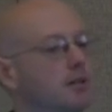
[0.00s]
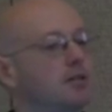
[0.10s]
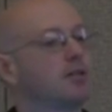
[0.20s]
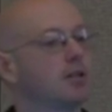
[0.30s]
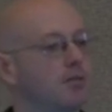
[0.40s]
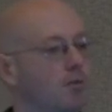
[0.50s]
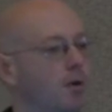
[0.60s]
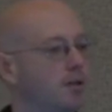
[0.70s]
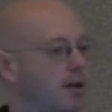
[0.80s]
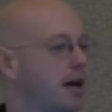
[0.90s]
to deliver
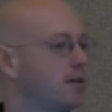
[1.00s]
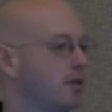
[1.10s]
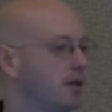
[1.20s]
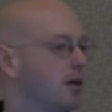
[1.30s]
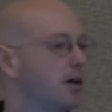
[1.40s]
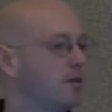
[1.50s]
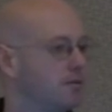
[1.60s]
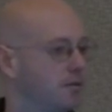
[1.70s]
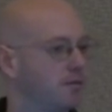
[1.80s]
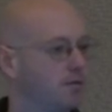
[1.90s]
1 calorie
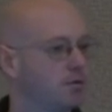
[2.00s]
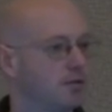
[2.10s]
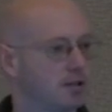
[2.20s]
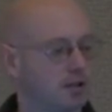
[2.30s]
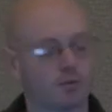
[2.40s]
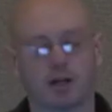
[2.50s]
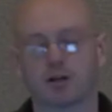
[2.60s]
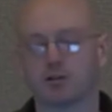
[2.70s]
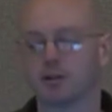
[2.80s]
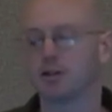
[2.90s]
of food that someone
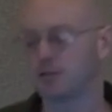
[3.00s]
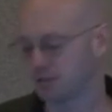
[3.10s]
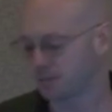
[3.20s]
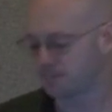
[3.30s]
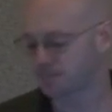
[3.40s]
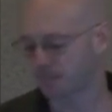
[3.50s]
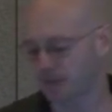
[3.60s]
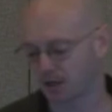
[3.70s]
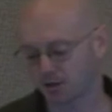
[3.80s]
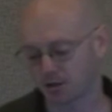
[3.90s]
actually eats
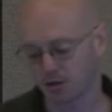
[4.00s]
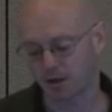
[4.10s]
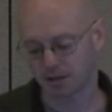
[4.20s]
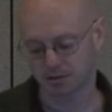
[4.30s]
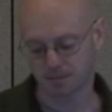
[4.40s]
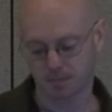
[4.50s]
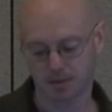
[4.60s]
in the U.S.